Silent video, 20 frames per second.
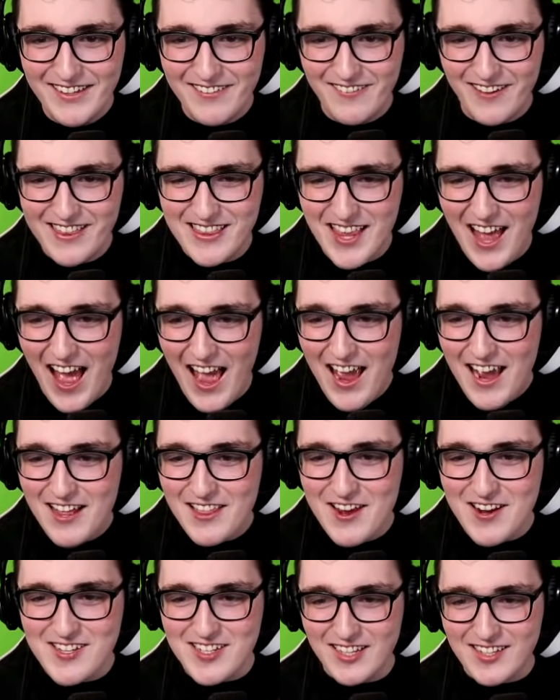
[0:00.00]
What the?
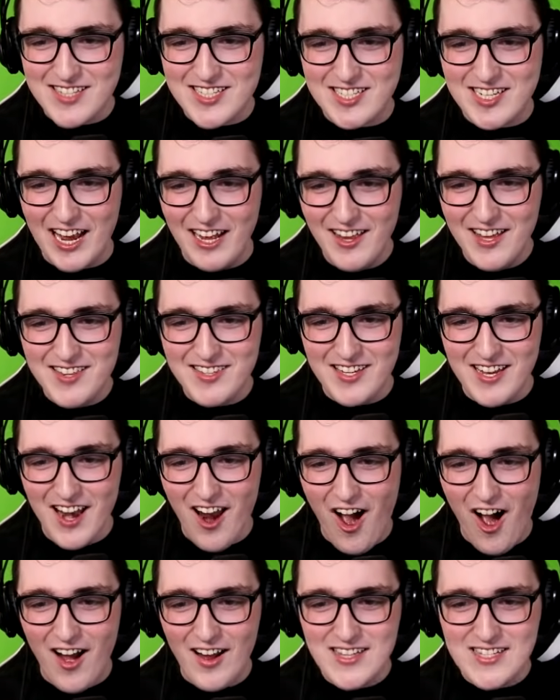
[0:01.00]
There's a skeleton
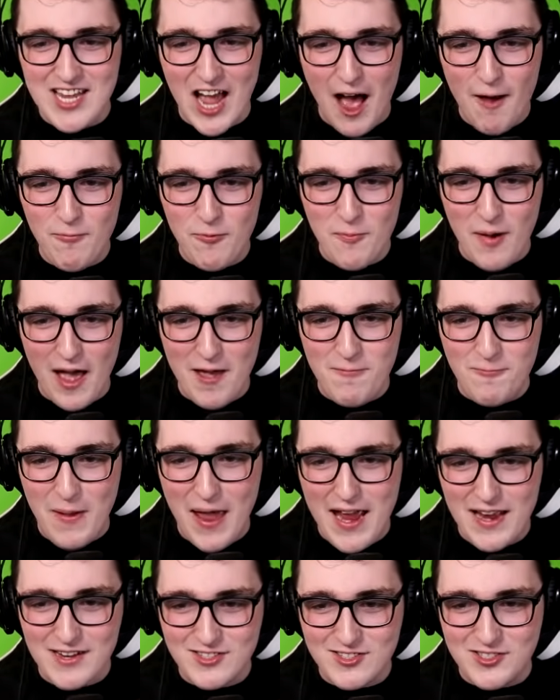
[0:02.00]
on top of my
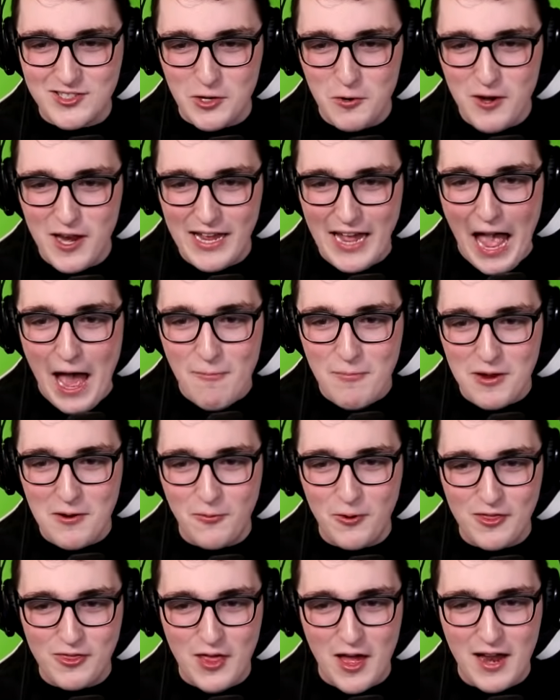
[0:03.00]
base shooting at me
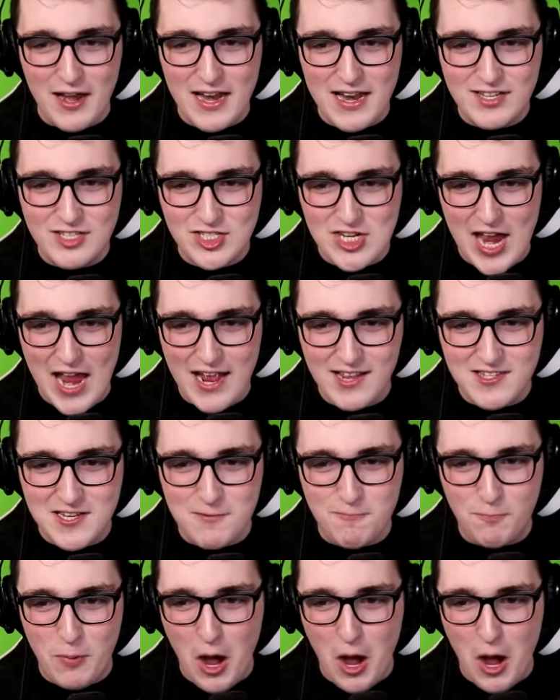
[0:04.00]
with an enchanted